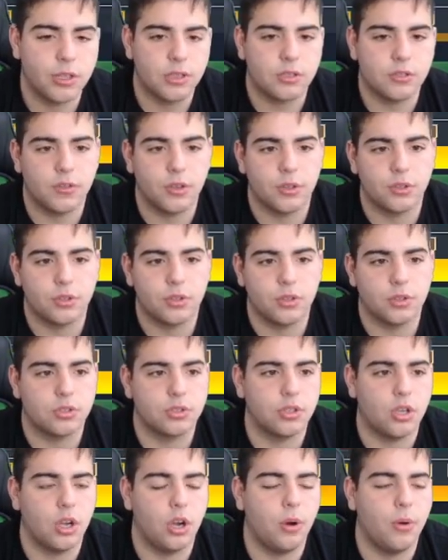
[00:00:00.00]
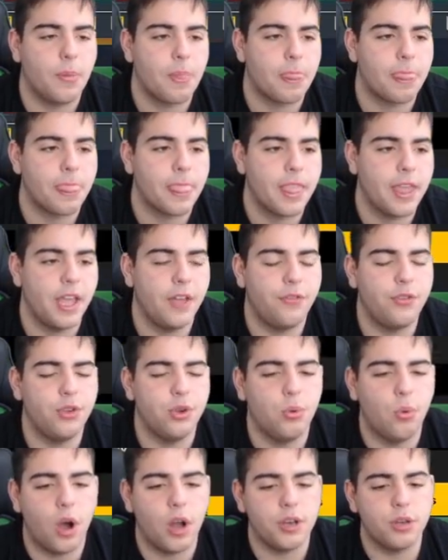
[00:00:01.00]
this filter. So if
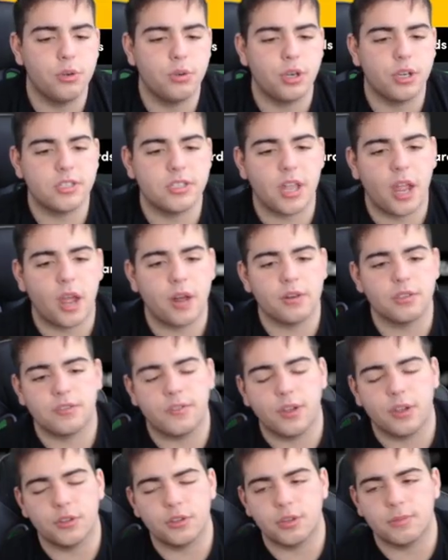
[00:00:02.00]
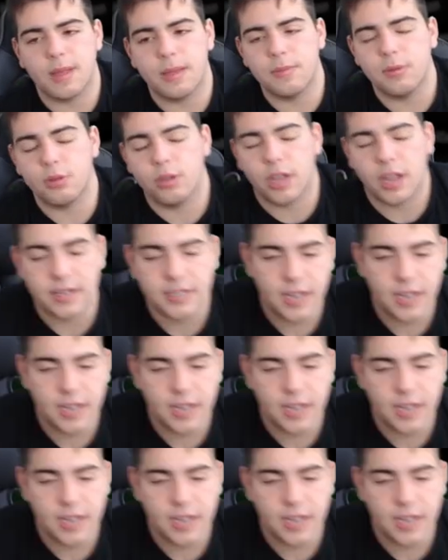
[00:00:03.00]
you want, you could stay on this filter. Maybe you get a